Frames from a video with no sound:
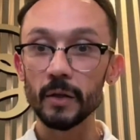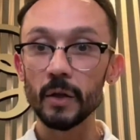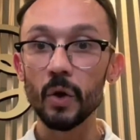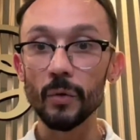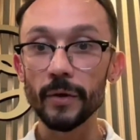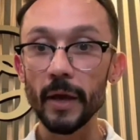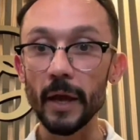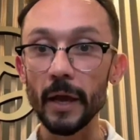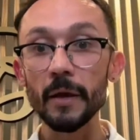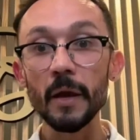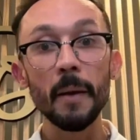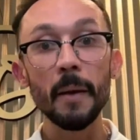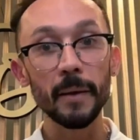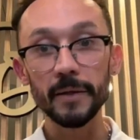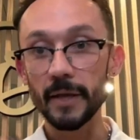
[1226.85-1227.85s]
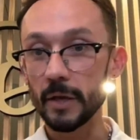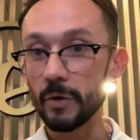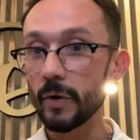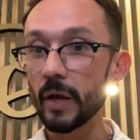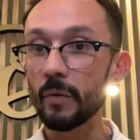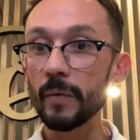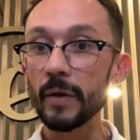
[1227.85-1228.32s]
okay? But then you
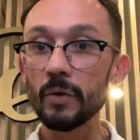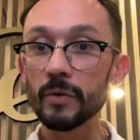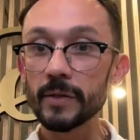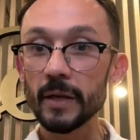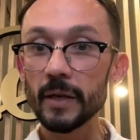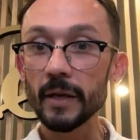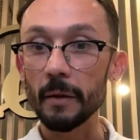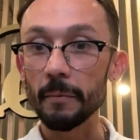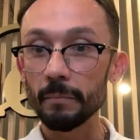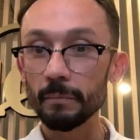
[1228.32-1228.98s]
can reuse it again.